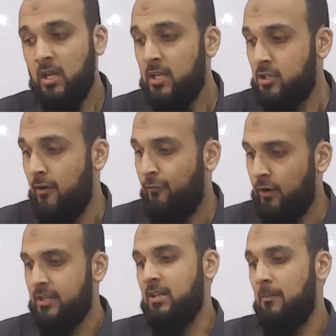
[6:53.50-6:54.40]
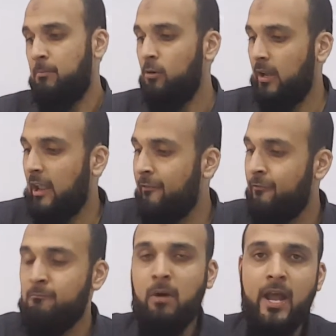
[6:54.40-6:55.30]
So for example,
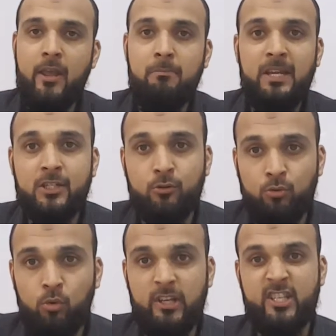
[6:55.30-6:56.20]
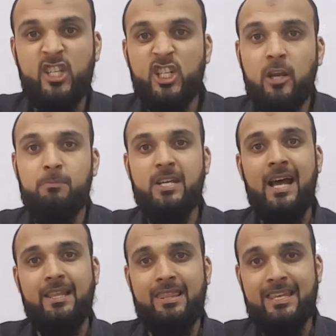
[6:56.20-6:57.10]
if my meter rule is chipped
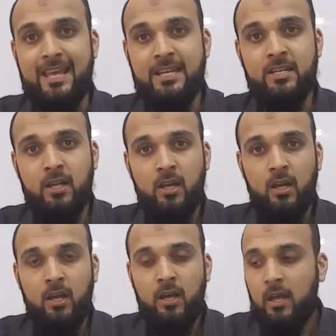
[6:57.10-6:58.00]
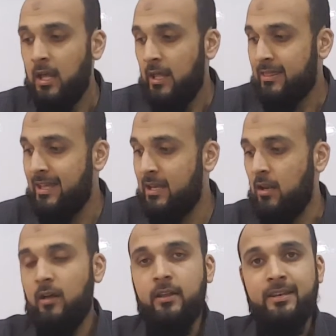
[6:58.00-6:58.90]
at the end,
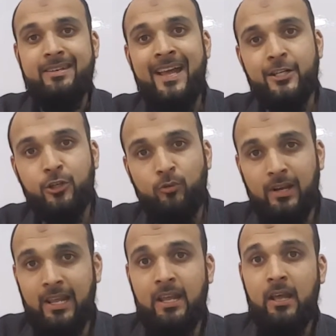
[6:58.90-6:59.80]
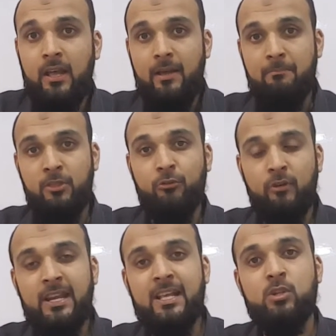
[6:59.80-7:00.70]
then naturally the
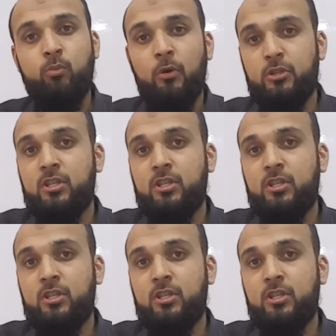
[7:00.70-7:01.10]
readings won't